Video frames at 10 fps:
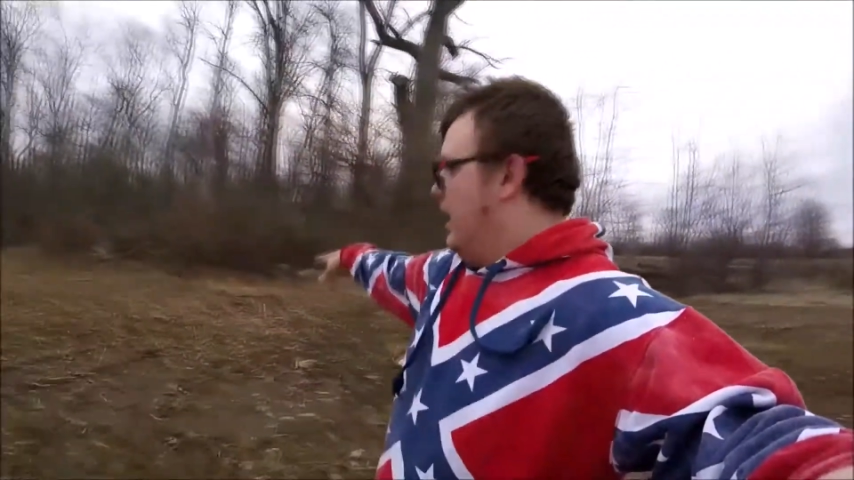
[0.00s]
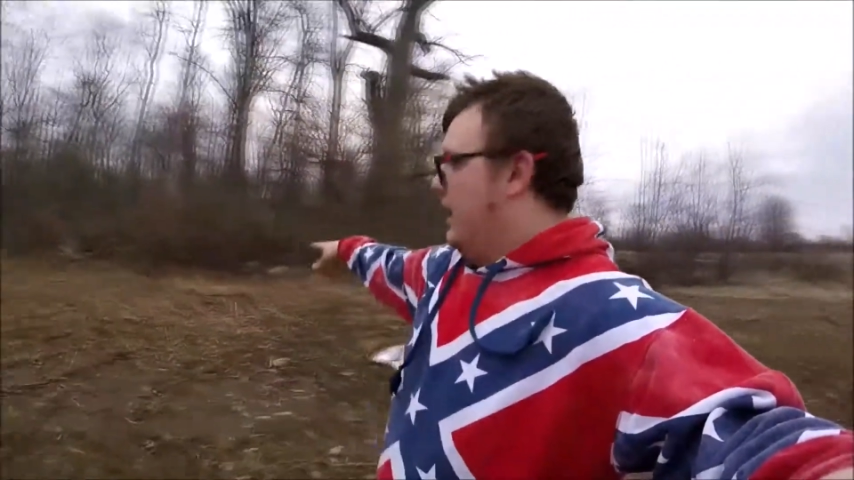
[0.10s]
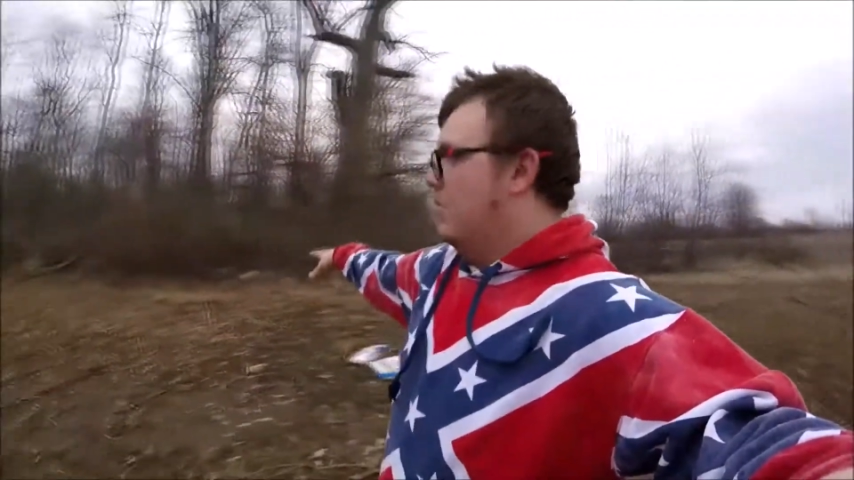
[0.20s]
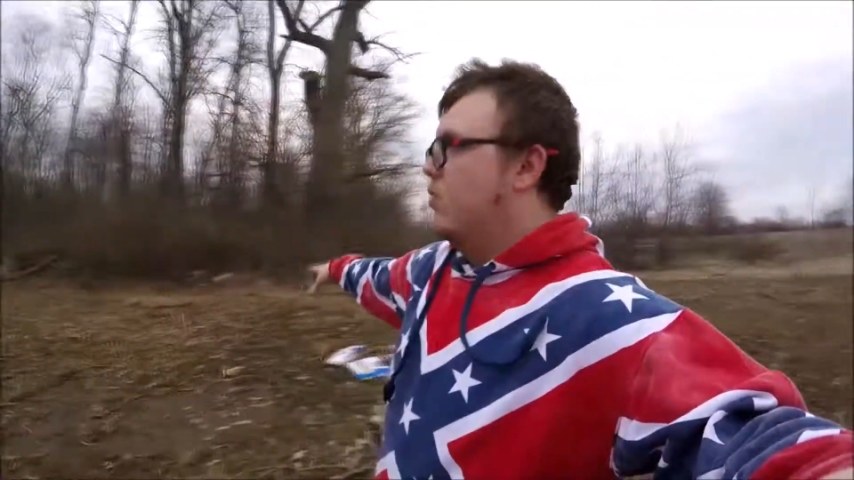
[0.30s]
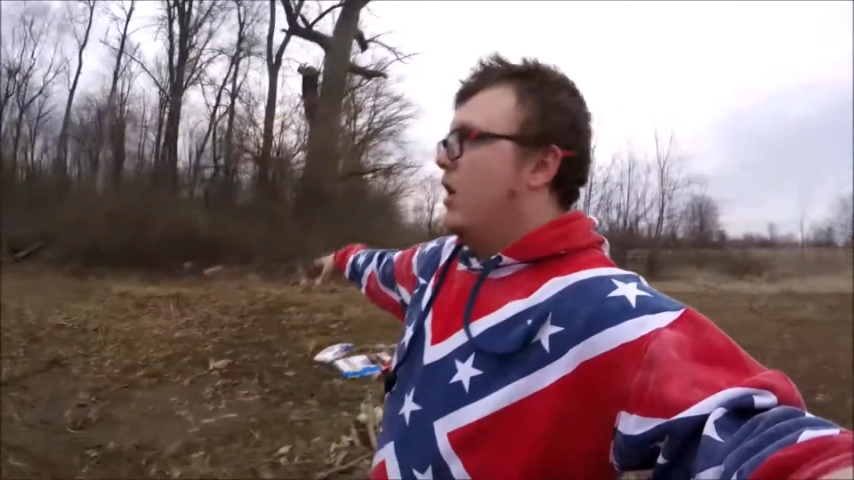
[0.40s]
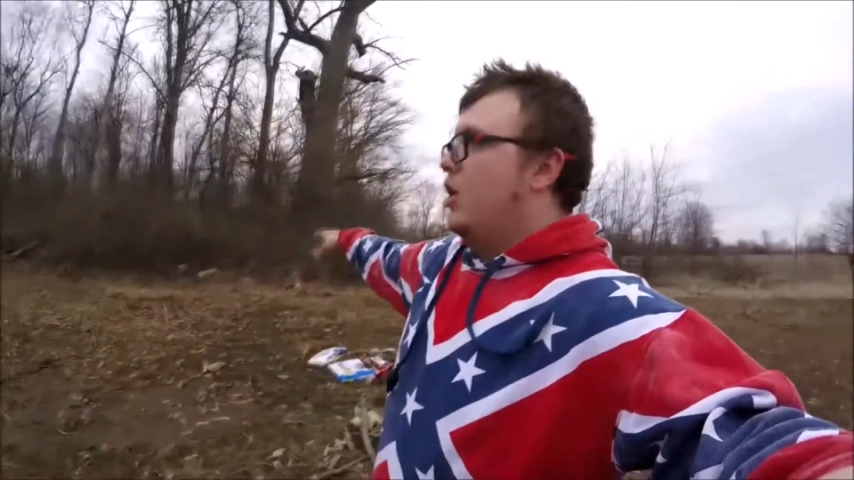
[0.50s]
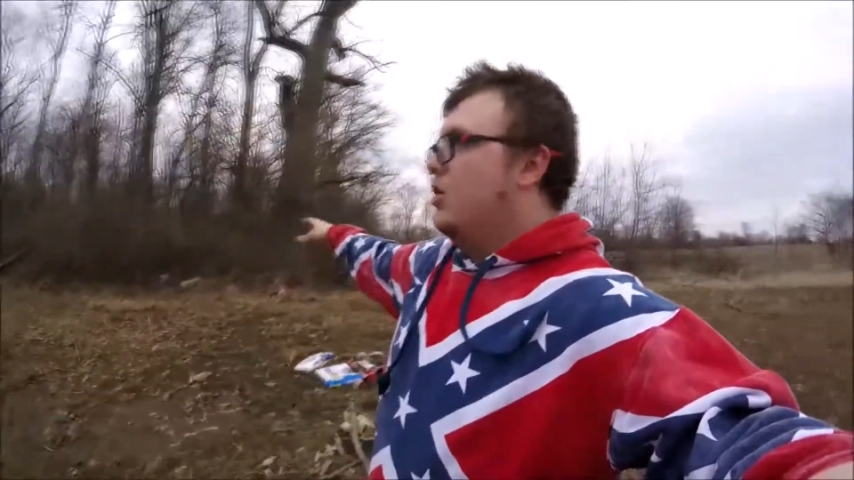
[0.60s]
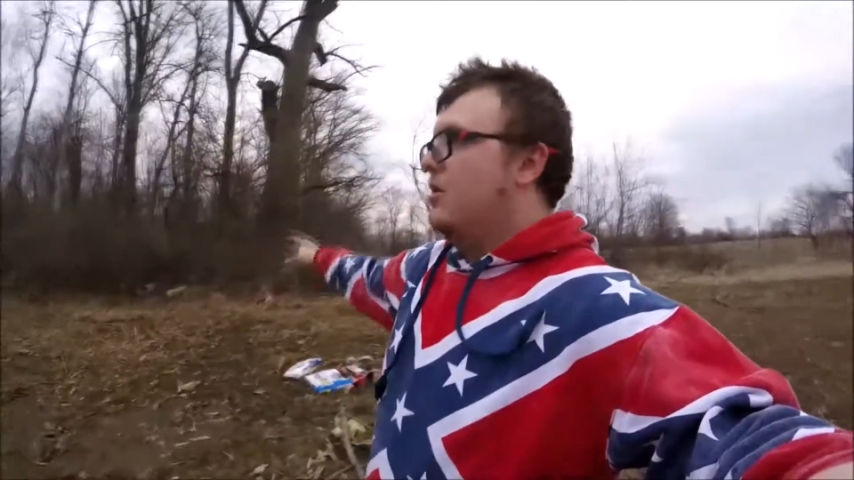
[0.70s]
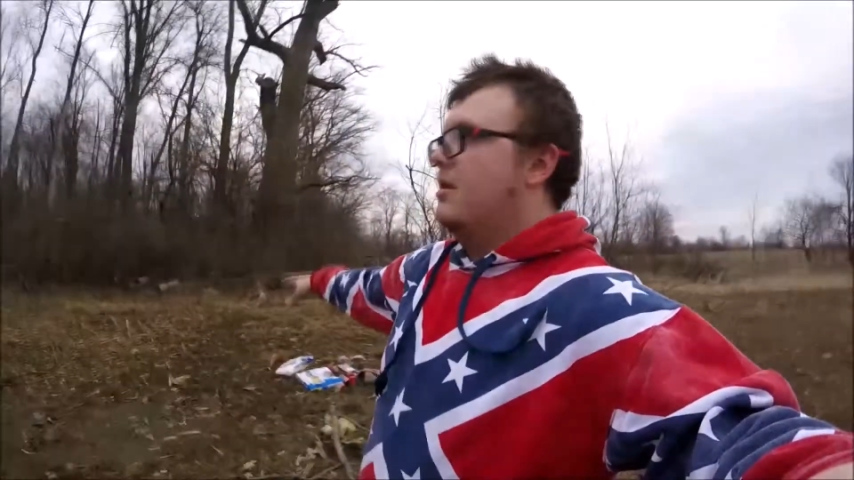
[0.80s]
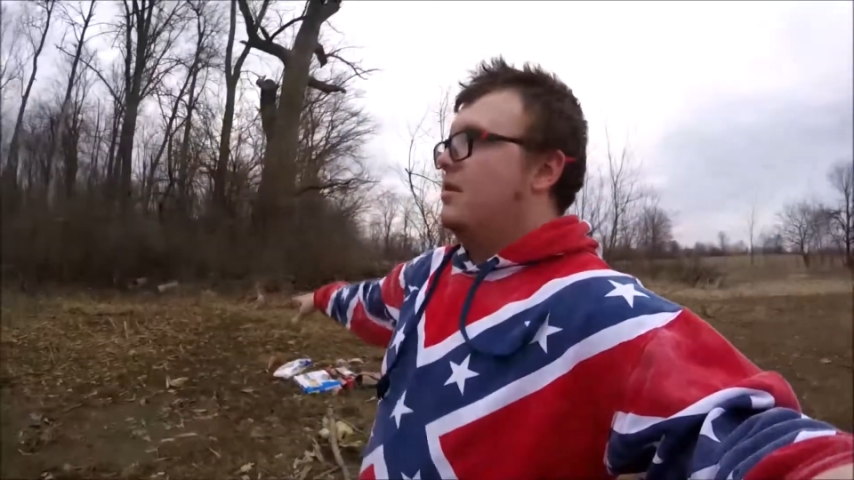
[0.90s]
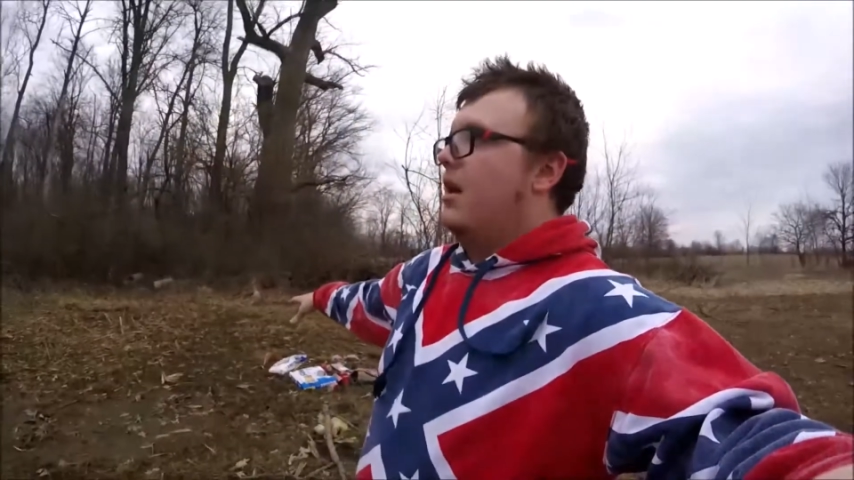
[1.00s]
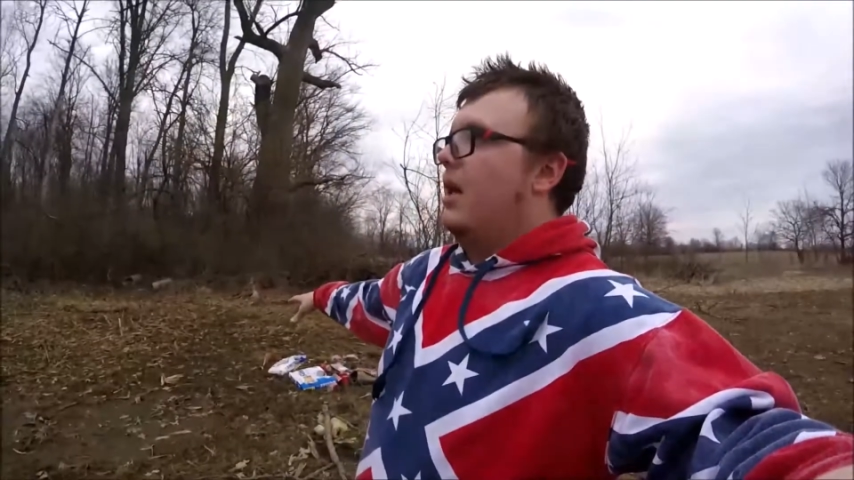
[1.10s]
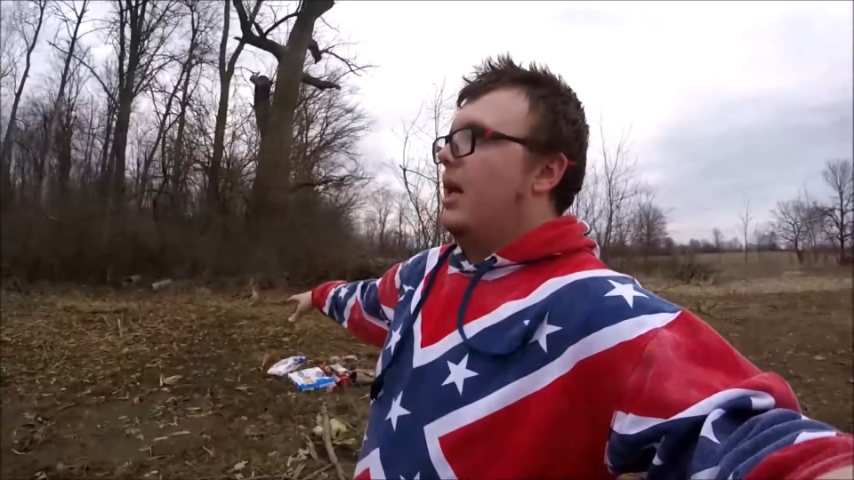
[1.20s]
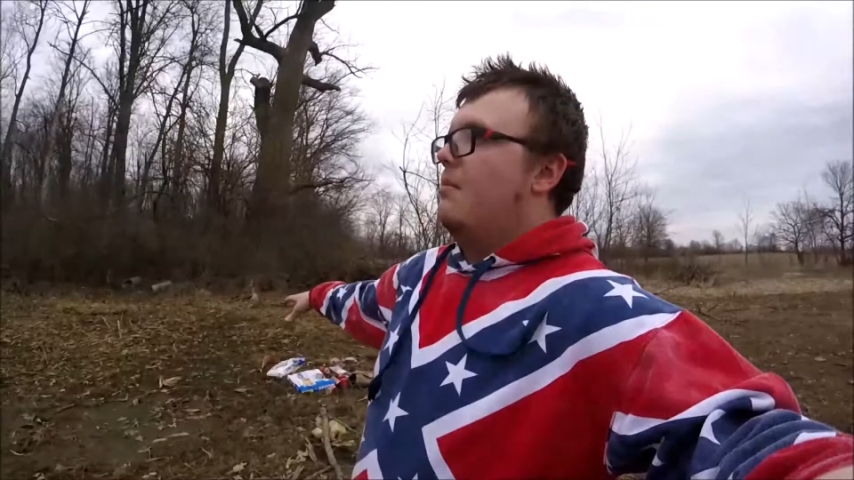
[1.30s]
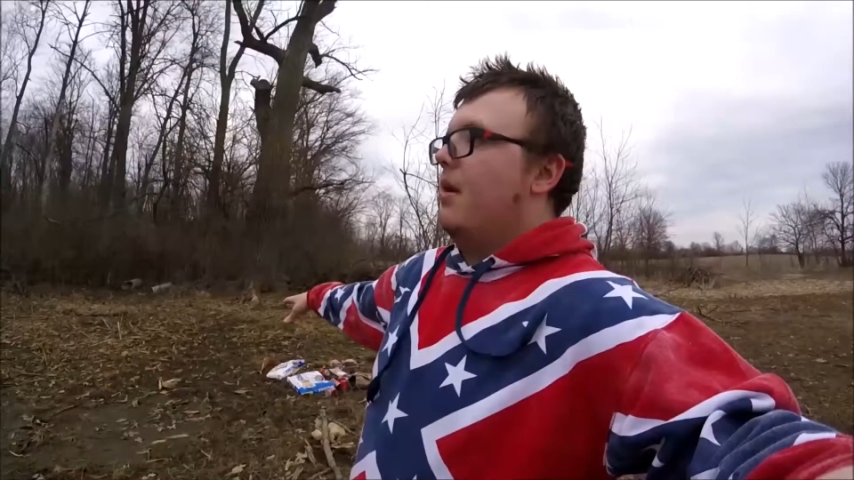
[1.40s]
is where I usually
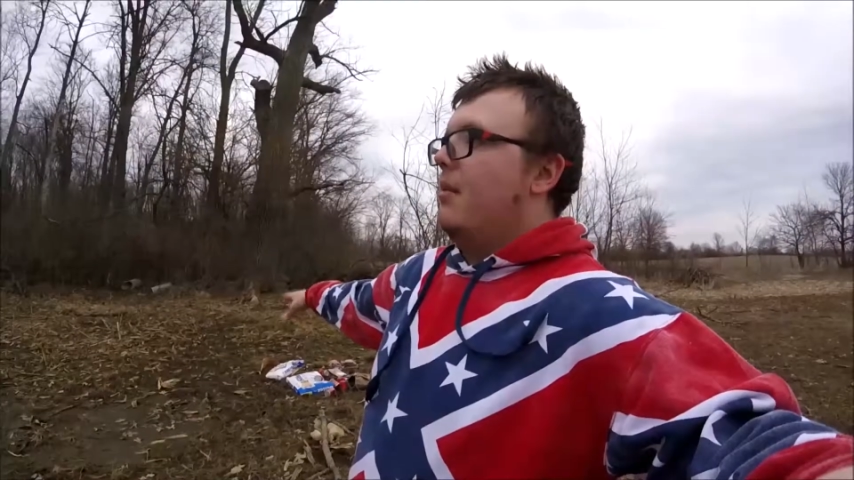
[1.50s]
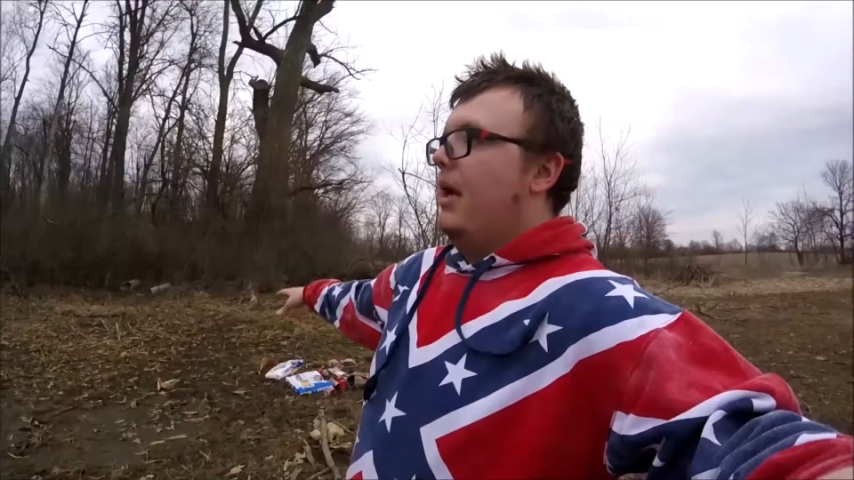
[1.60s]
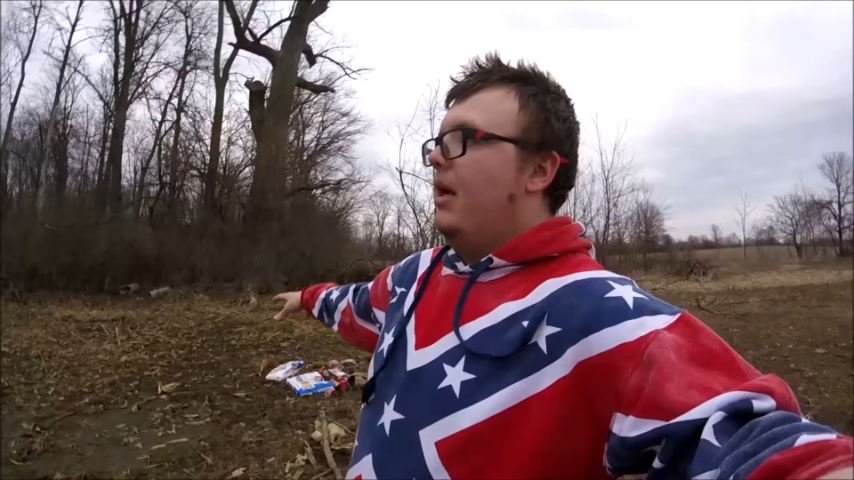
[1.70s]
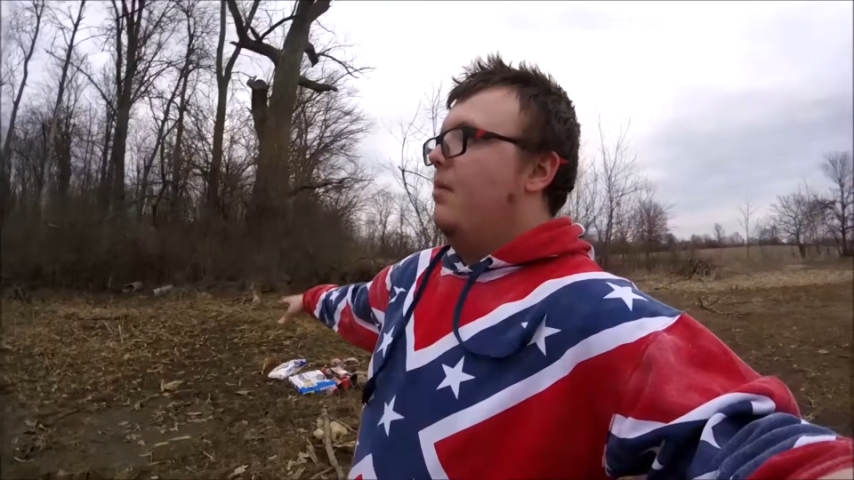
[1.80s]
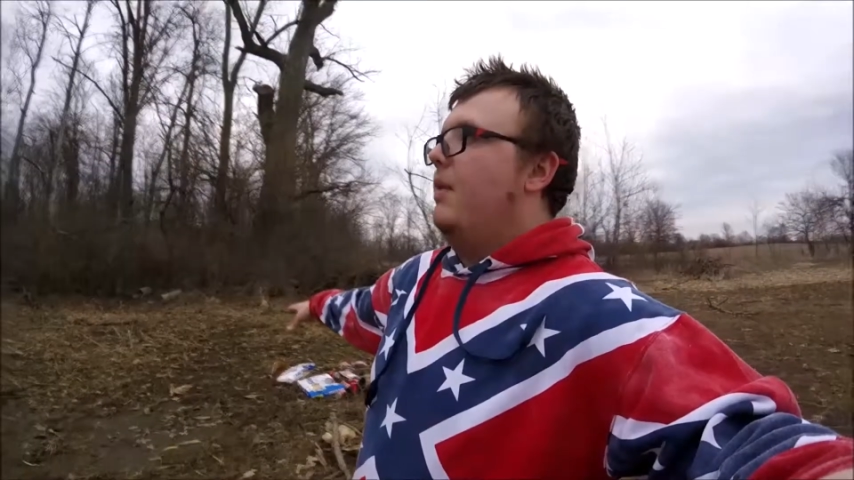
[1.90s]
lay my bait,